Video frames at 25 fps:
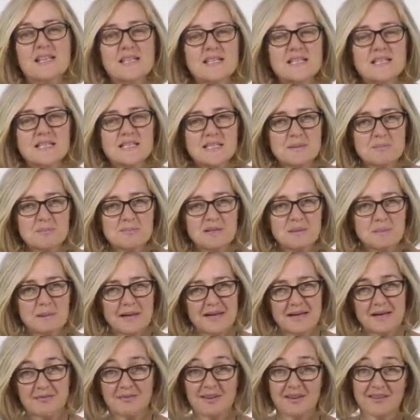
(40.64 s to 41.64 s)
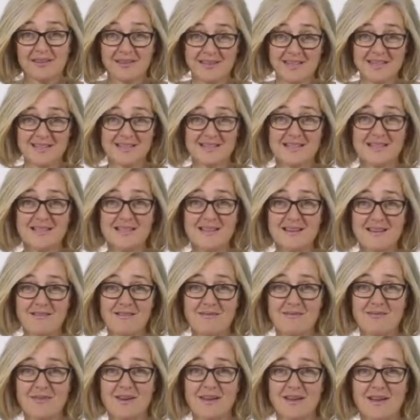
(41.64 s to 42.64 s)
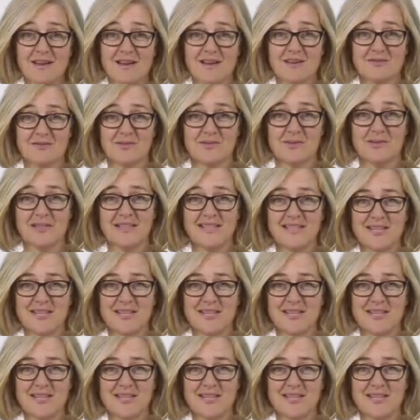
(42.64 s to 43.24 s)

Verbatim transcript: Simply by having these lovely, colourful,